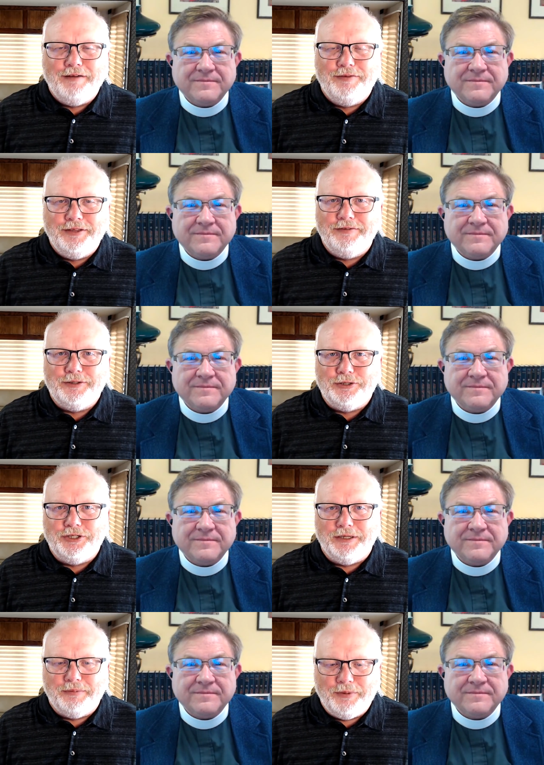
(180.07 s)
Speaker 1: not for the
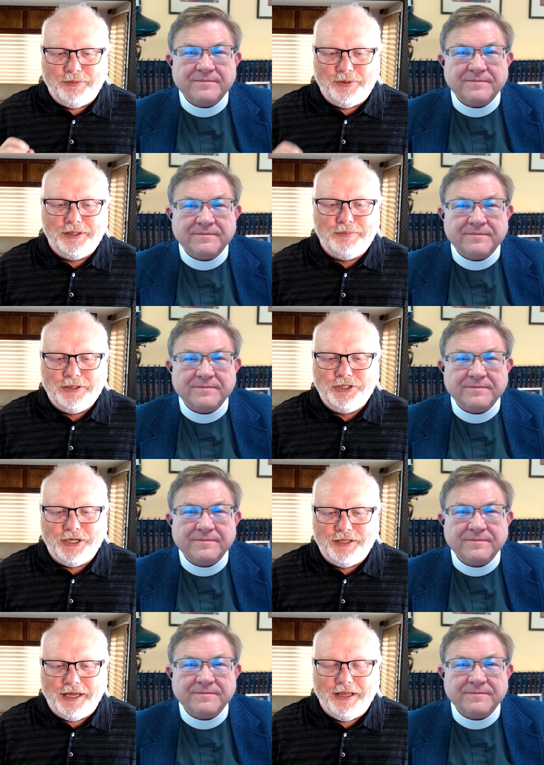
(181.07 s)
viewership. We really
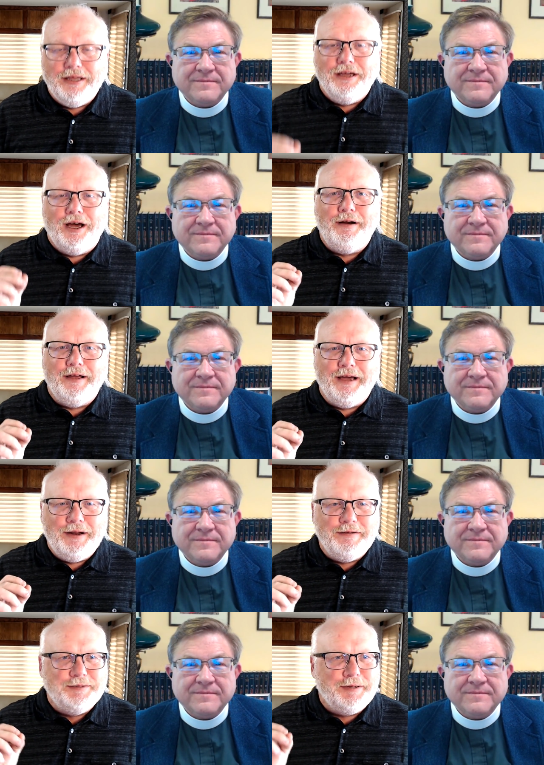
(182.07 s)
appreciate that. All right, I
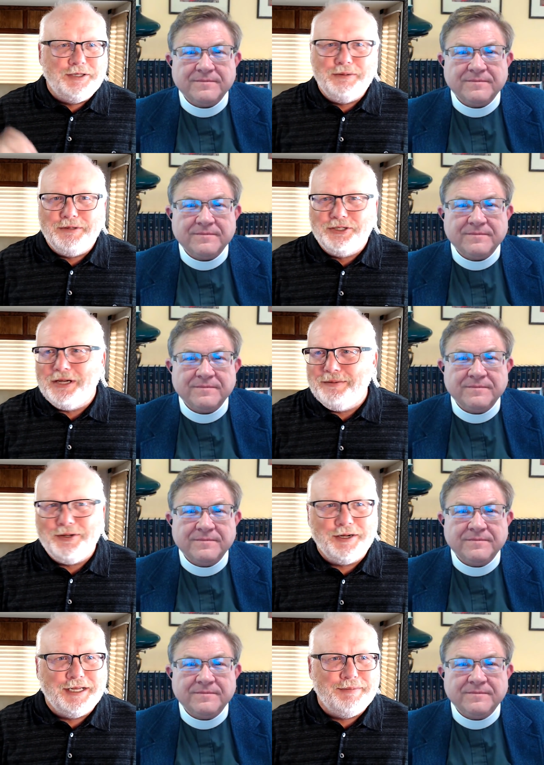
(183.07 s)
know I spent too much time
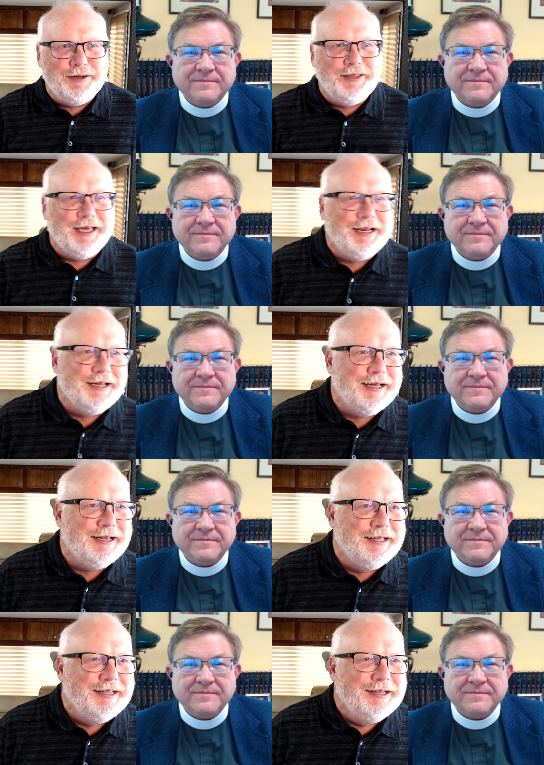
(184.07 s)
talking about that.
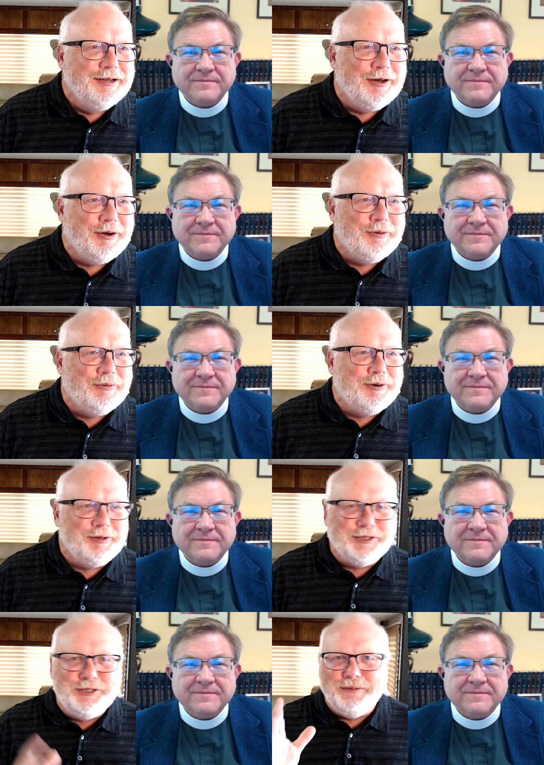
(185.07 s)
Uh, oh,
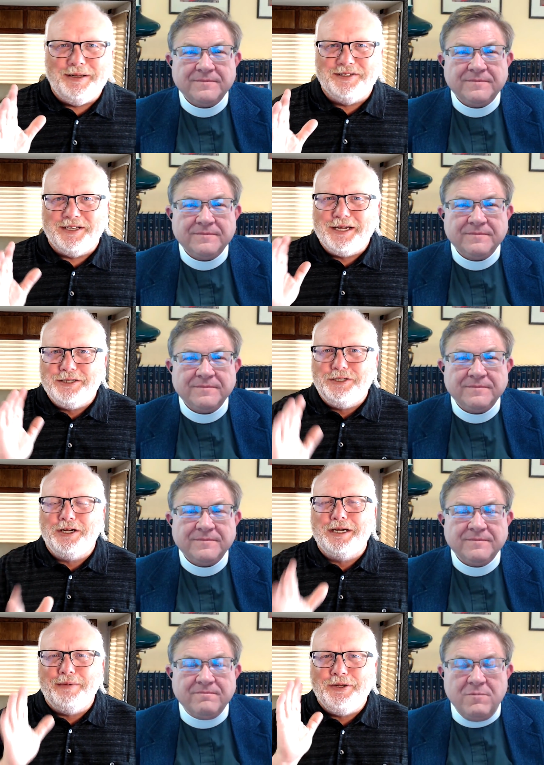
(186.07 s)
we're only two minutes in. I could
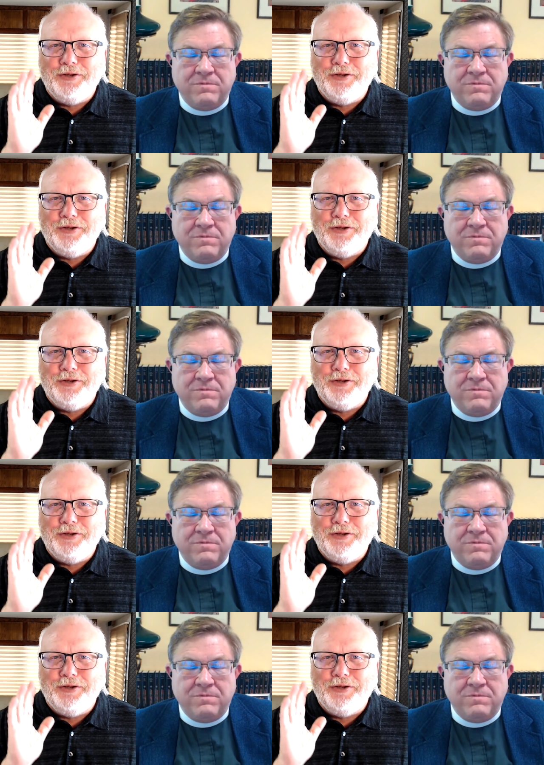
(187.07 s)
talk about